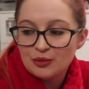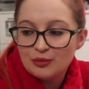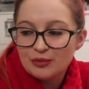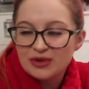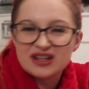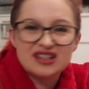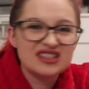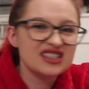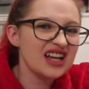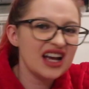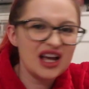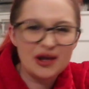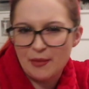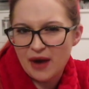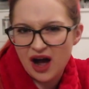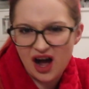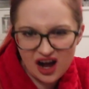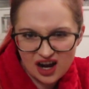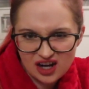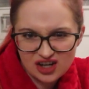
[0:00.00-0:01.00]
because I am
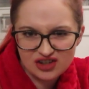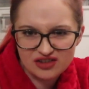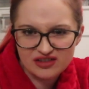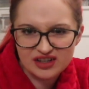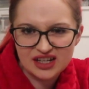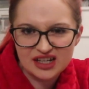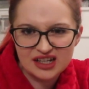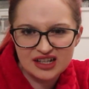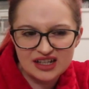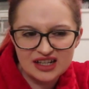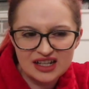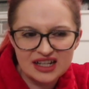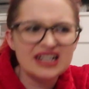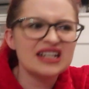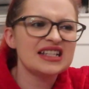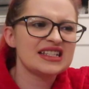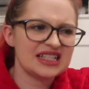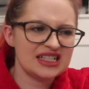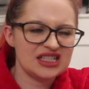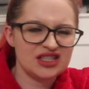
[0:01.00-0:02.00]
hungry.
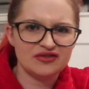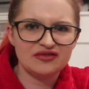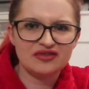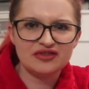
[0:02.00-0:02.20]
Let's get some